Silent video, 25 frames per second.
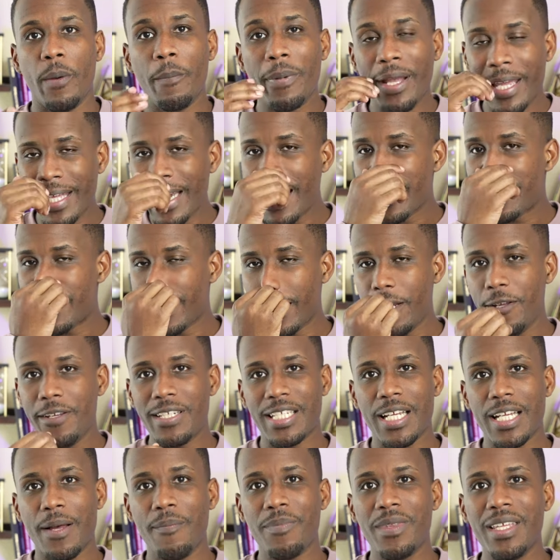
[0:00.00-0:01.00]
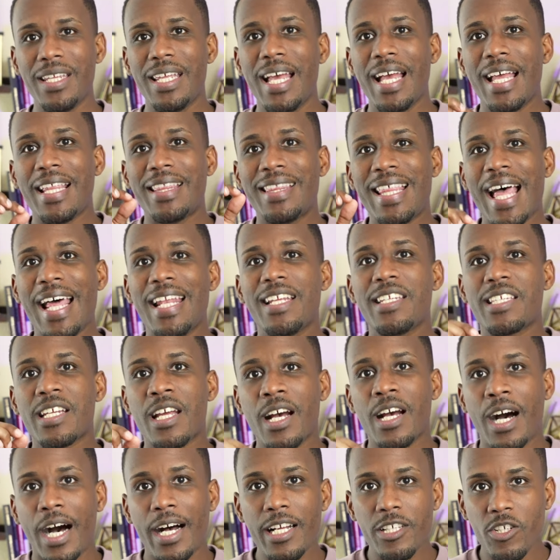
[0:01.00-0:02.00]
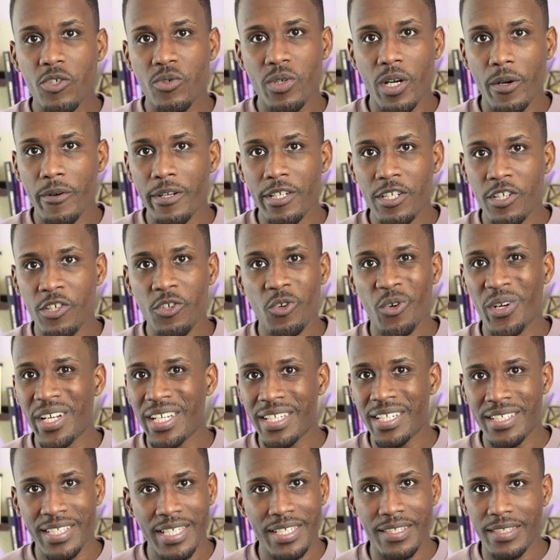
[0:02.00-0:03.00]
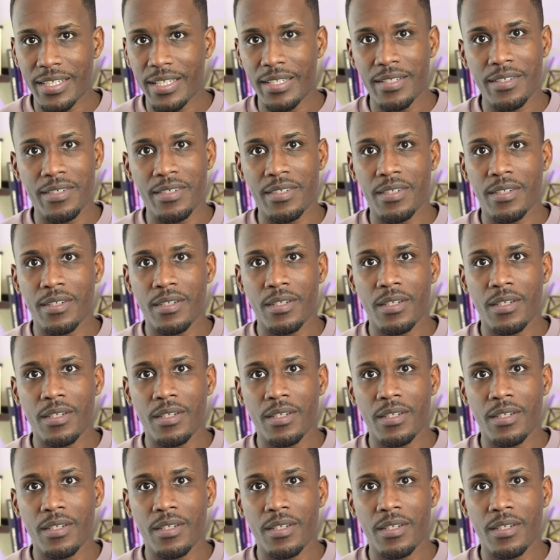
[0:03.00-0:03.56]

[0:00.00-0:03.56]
but can I tell you something? That is contrary to your existence.